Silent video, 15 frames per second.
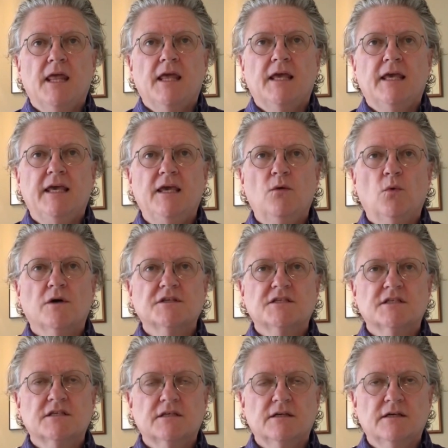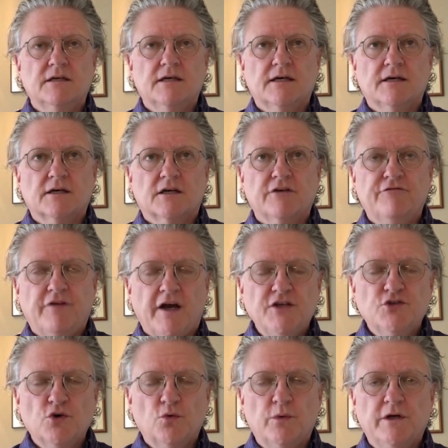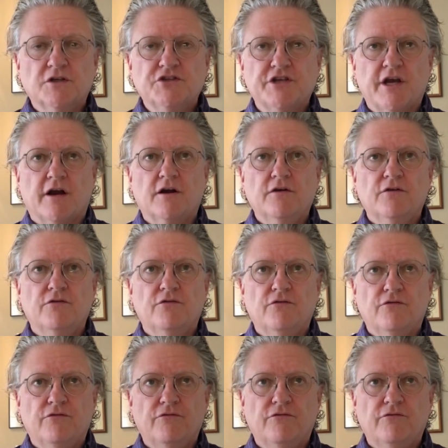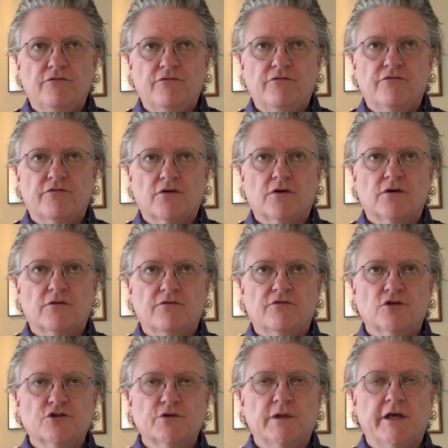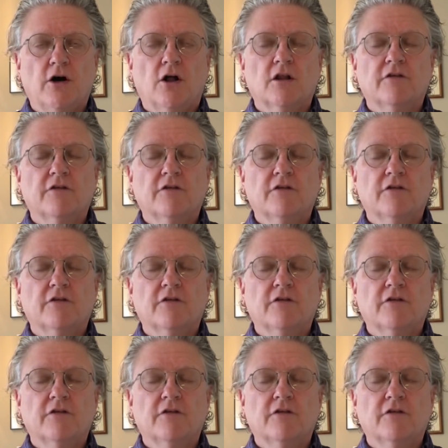He was confined to a wheelchair for virtually all